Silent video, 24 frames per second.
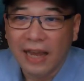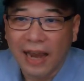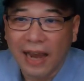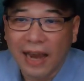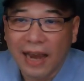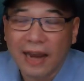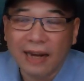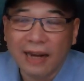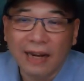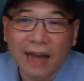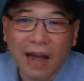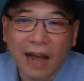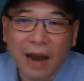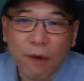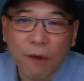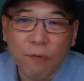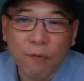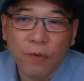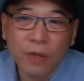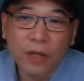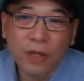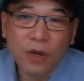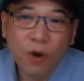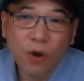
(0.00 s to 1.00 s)
And I
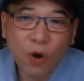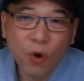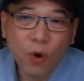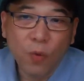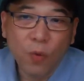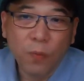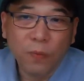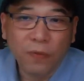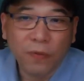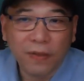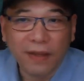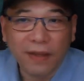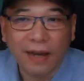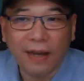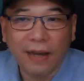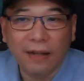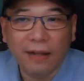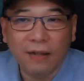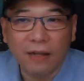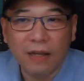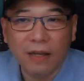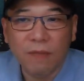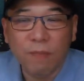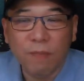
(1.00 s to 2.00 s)
really hope that
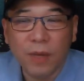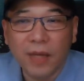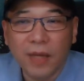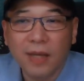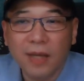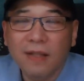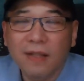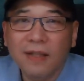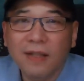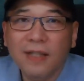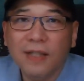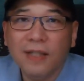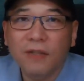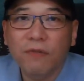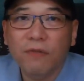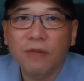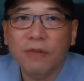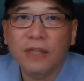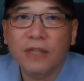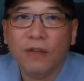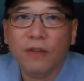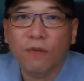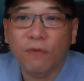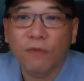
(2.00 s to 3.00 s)
in making this
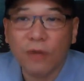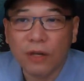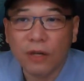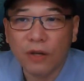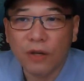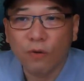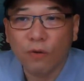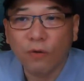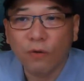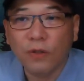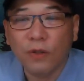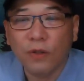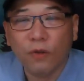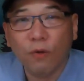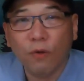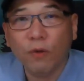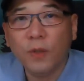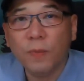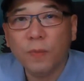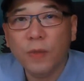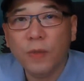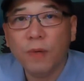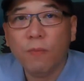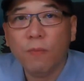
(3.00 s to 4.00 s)
series of videos,
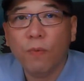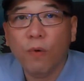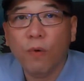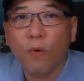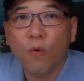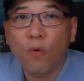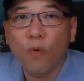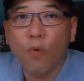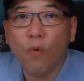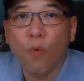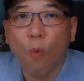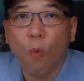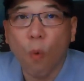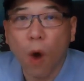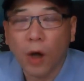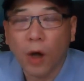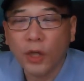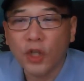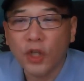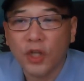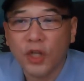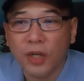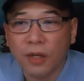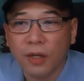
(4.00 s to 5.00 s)
those people who
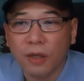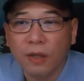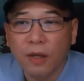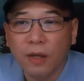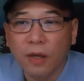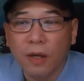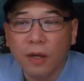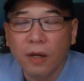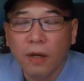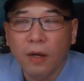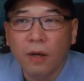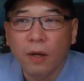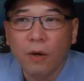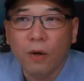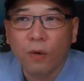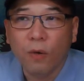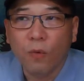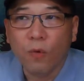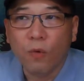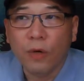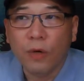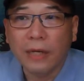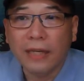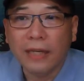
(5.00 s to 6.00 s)
watch it
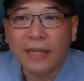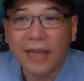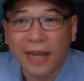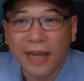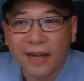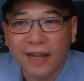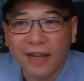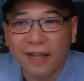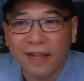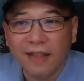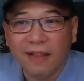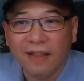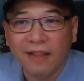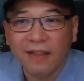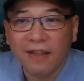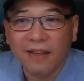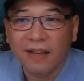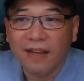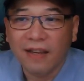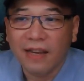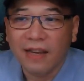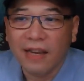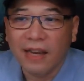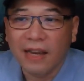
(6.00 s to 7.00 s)
would get it
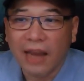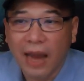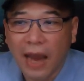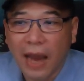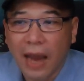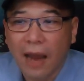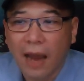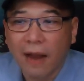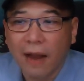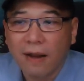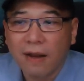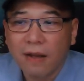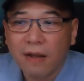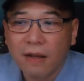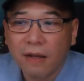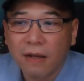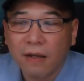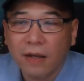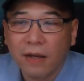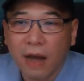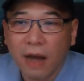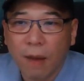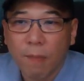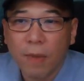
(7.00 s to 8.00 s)
and
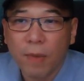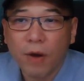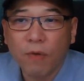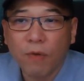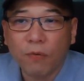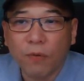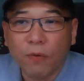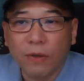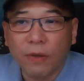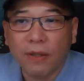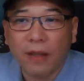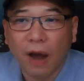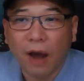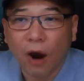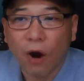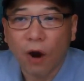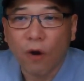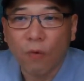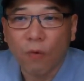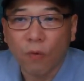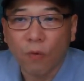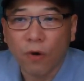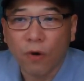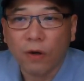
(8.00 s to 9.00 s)
come out with
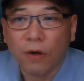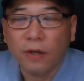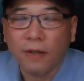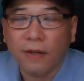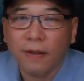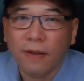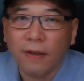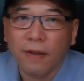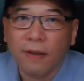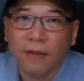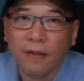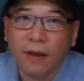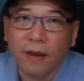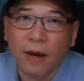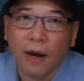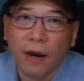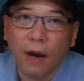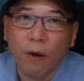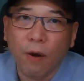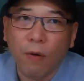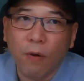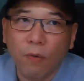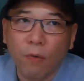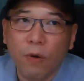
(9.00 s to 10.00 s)
artwork
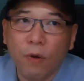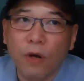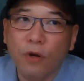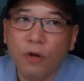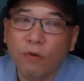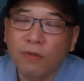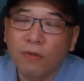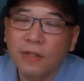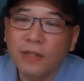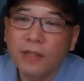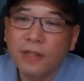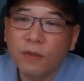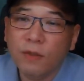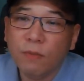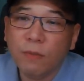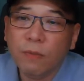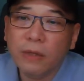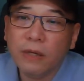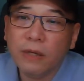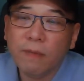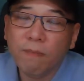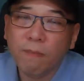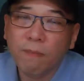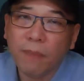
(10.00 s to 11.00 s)
that were
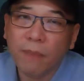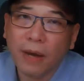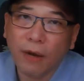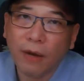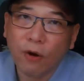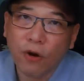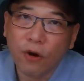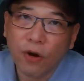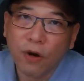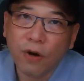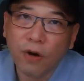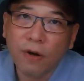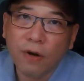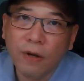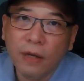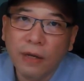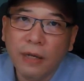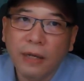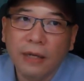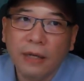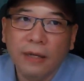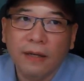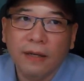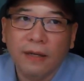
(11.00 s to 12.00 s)
noticeably better
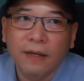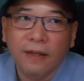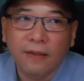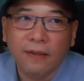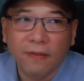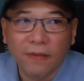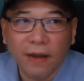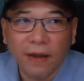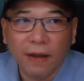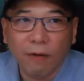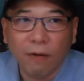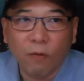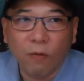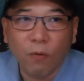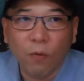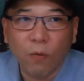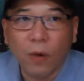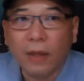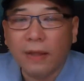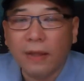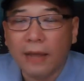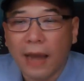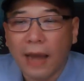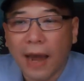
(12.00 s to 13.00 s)
than
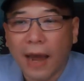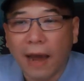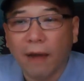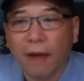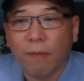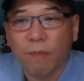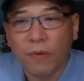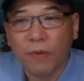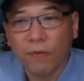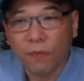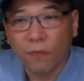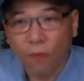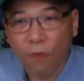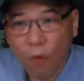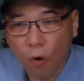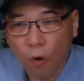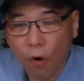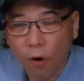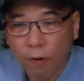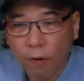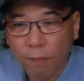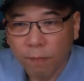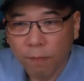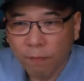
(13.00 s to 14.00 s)
what they had
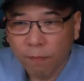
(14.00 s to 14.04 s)
before.